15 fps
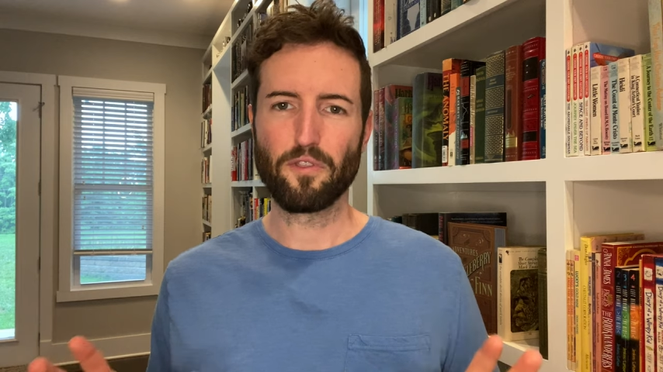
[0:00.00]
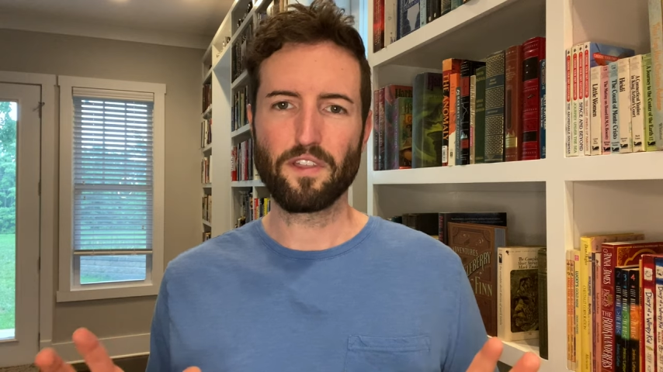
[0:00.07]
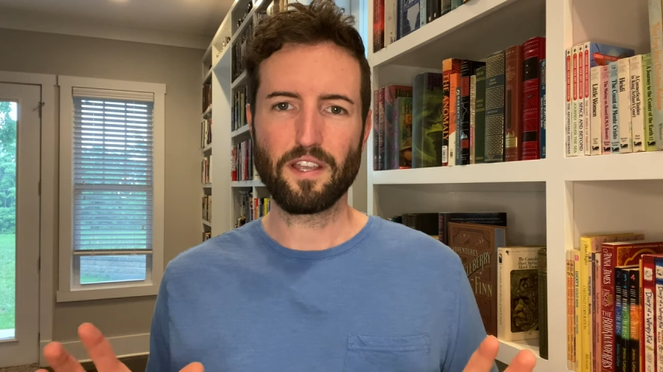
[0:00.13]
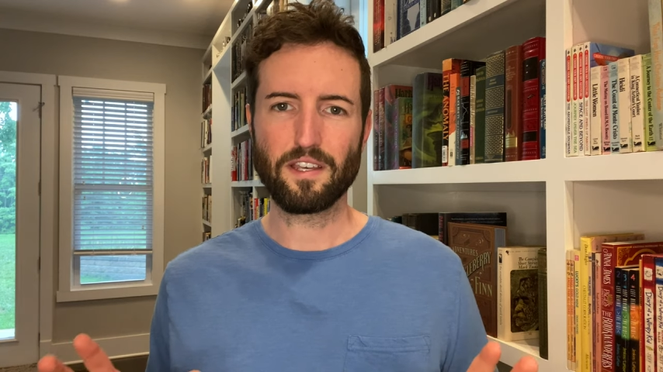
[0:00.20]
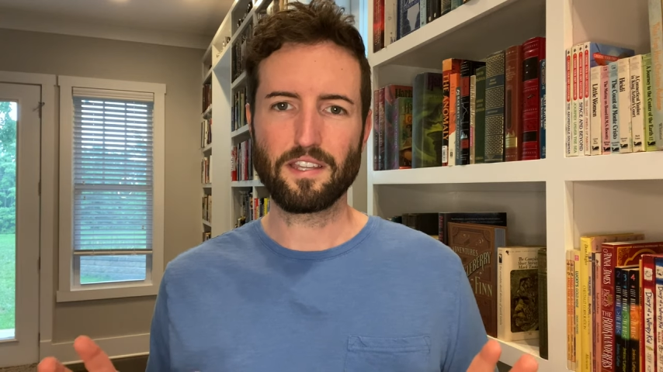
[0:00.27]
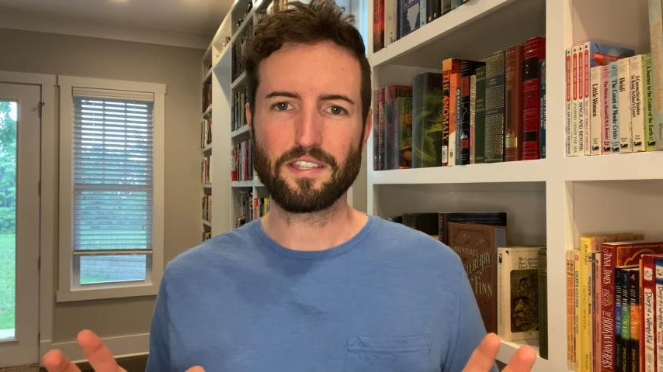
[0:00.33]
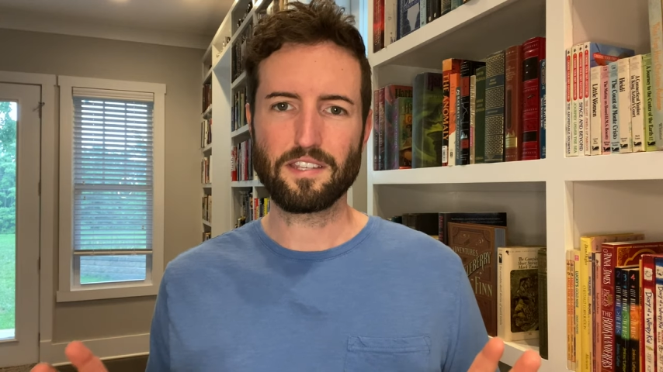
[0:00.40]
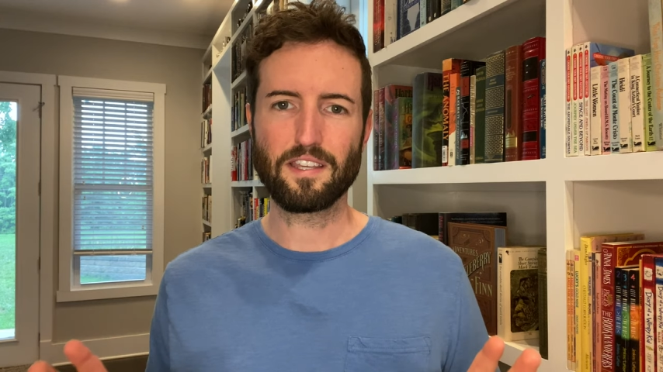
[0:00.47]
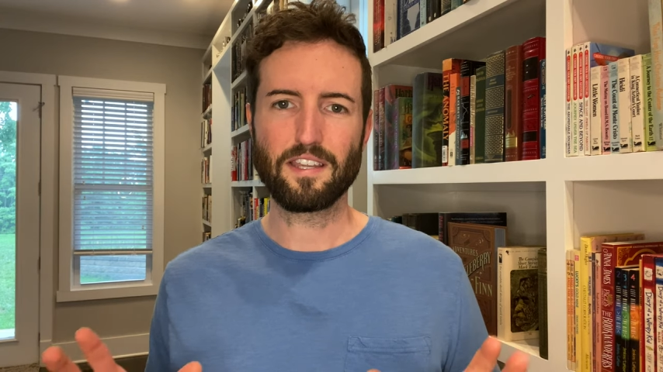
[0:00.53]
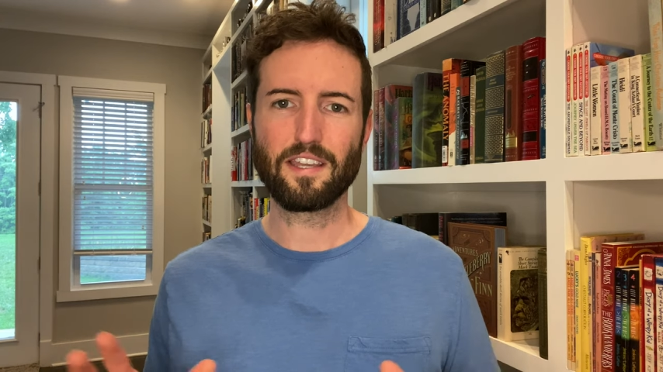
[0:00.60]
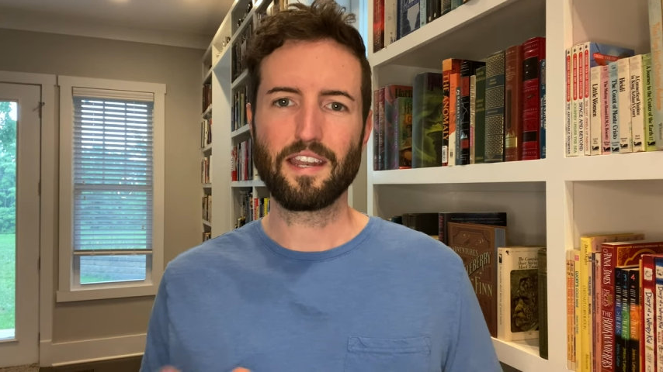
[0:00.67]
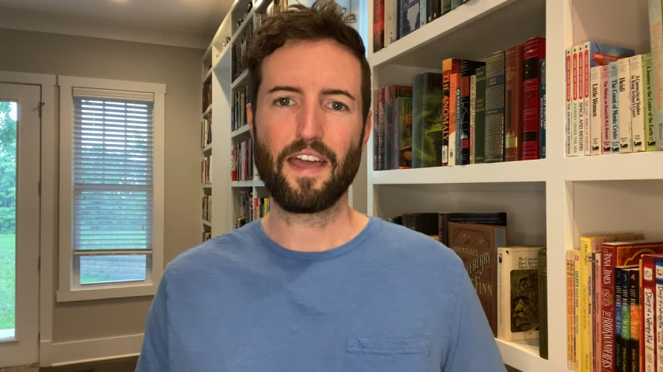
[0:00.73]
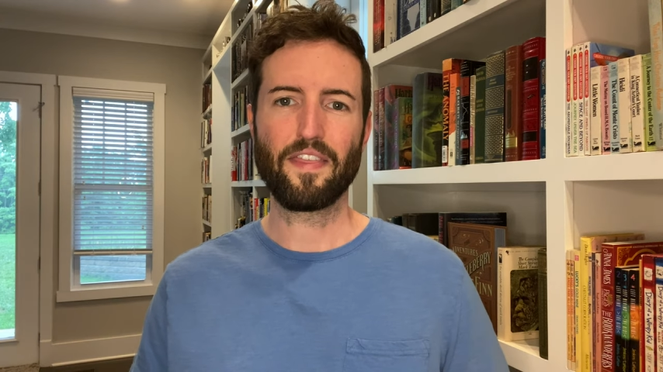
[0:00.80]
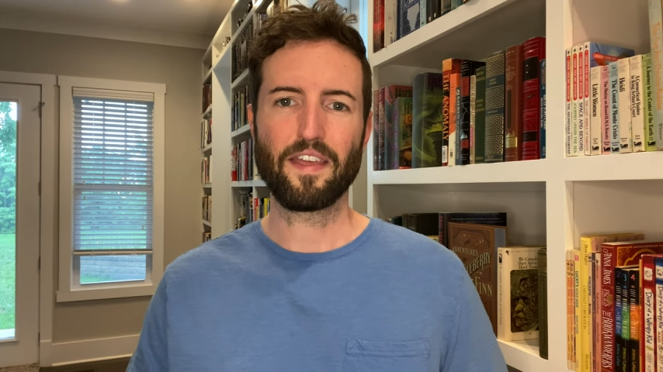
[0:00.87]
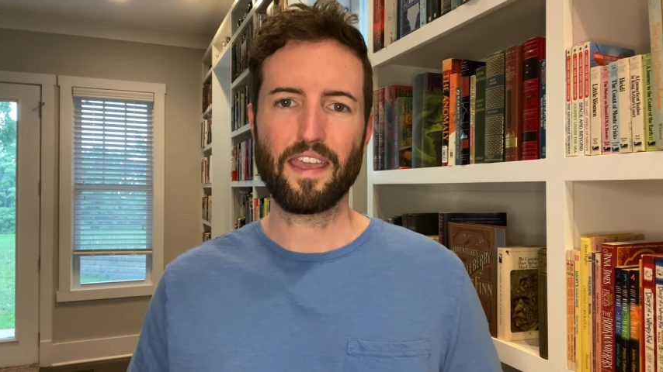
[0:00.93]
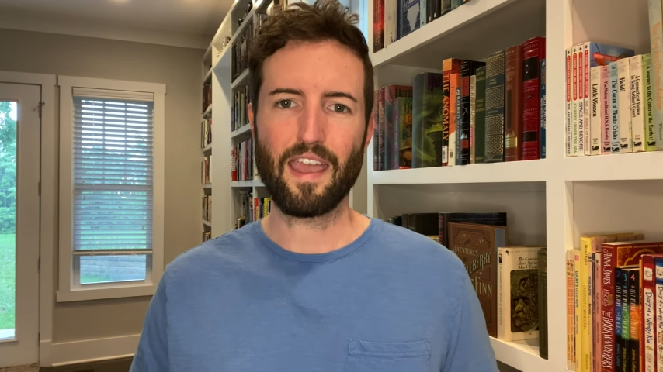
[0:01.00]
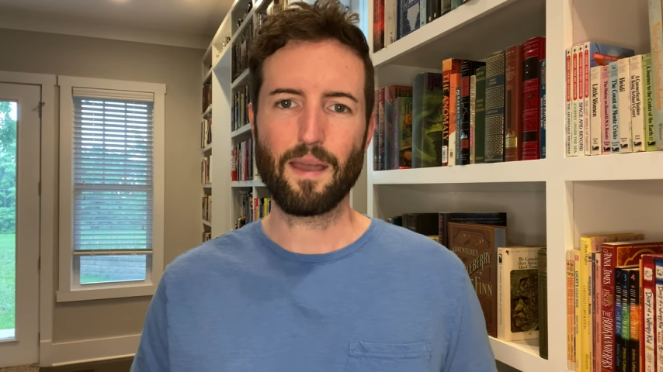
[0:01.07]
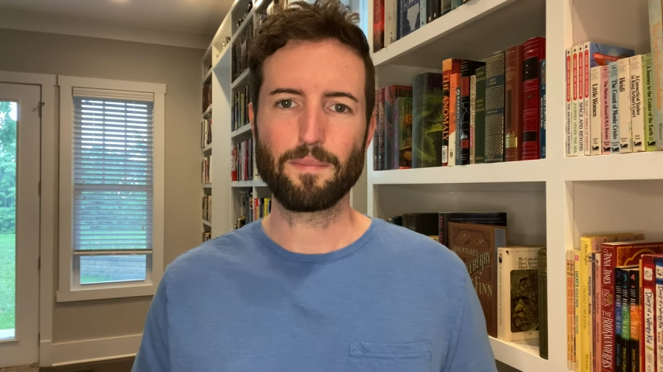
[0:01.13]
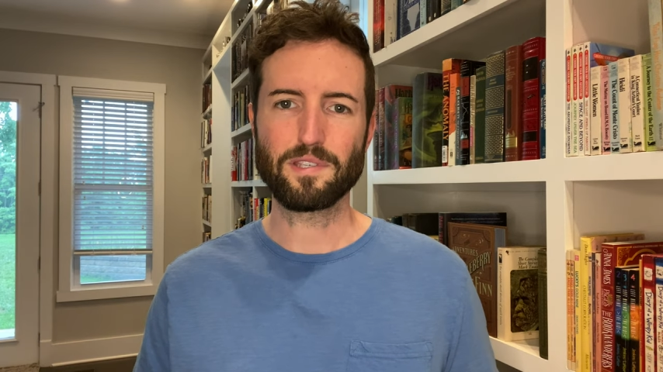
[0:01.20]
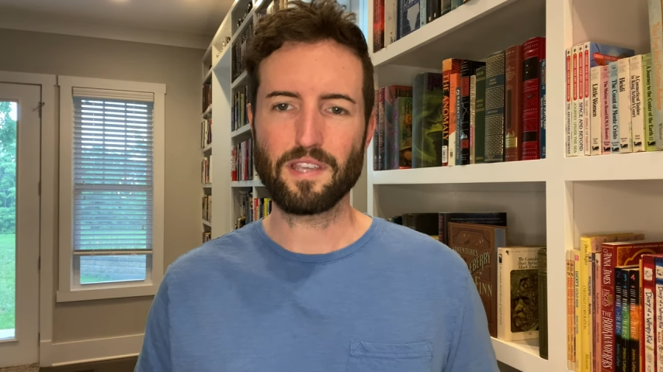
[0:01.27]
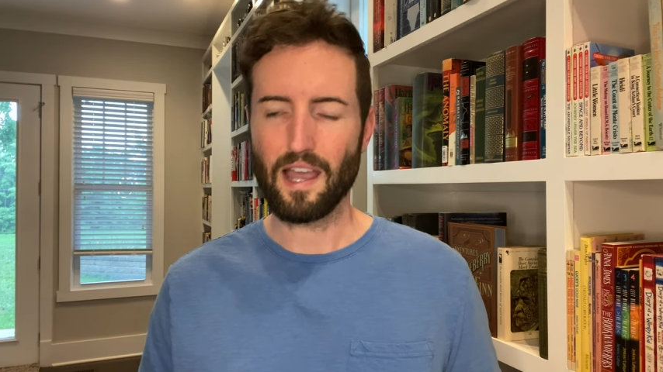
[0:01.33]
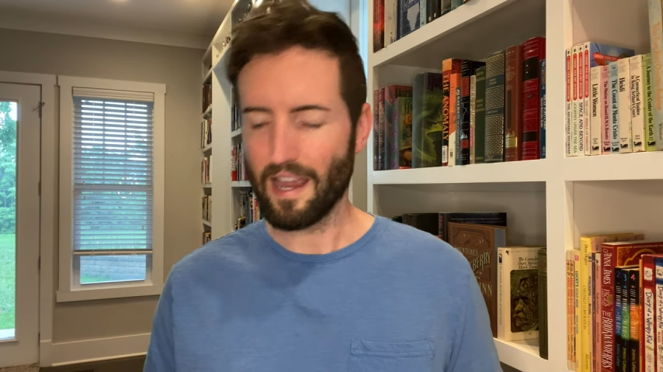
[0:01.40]
thing to sit in at the
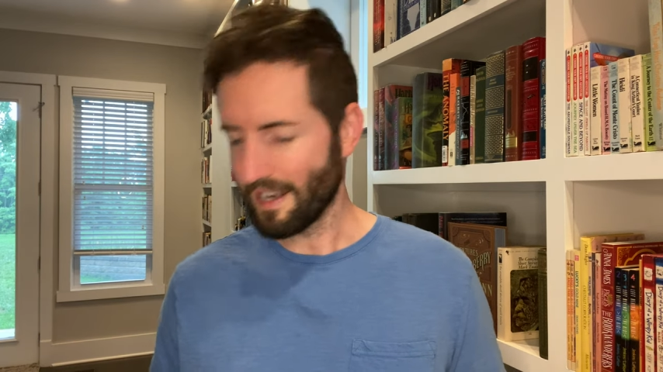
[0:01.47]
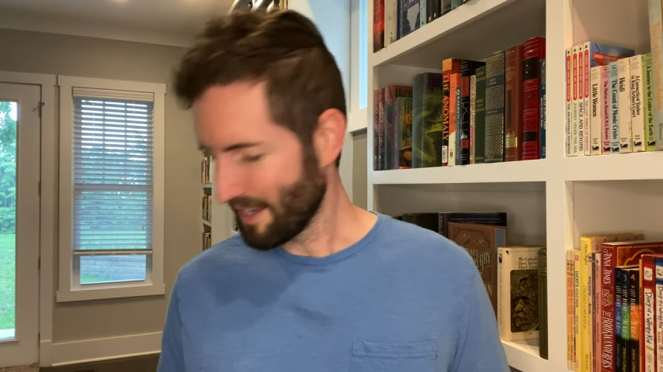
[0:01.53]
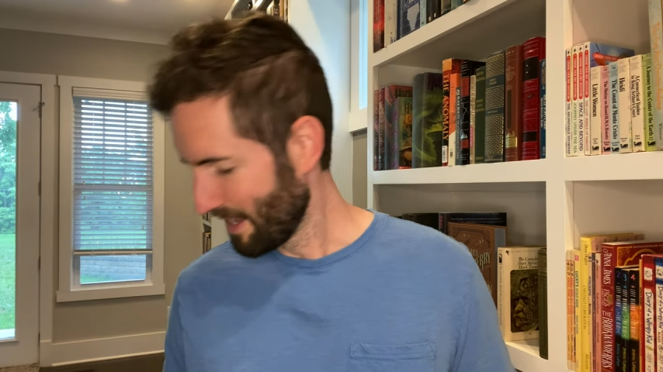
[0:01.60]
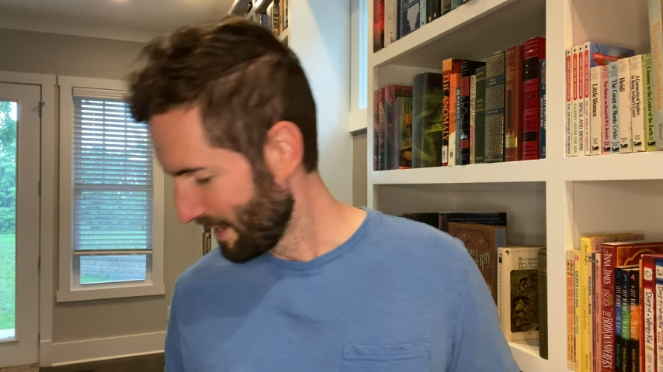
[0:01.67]
campsite,